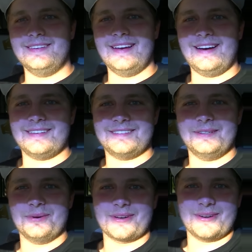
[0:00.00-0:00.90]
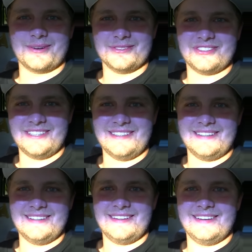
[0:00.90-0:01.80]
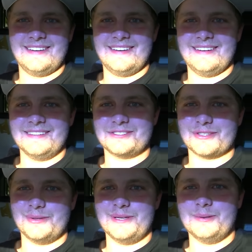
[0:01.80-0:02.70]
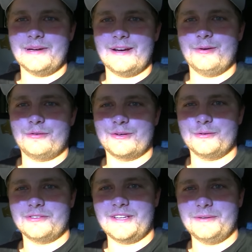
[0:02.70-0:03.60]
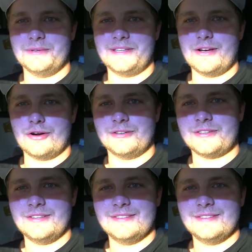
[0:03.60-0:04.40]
Yeah, so we're going to go see and show him how gross they really aren't.